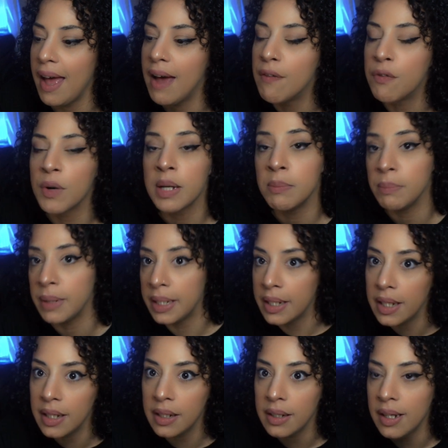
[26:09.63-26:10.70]
every
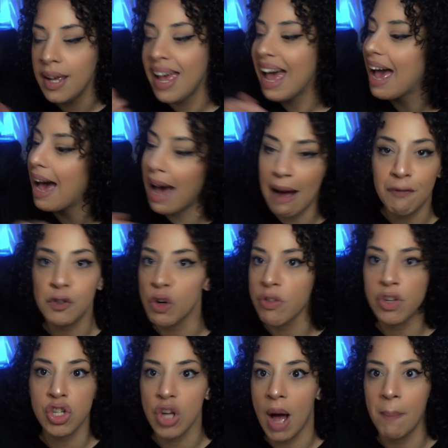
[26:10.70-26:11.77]
minute after the
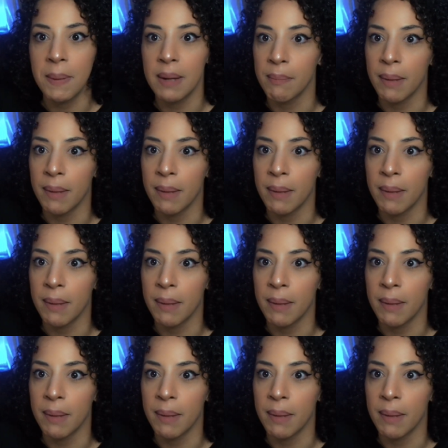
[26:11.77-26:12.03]
shopping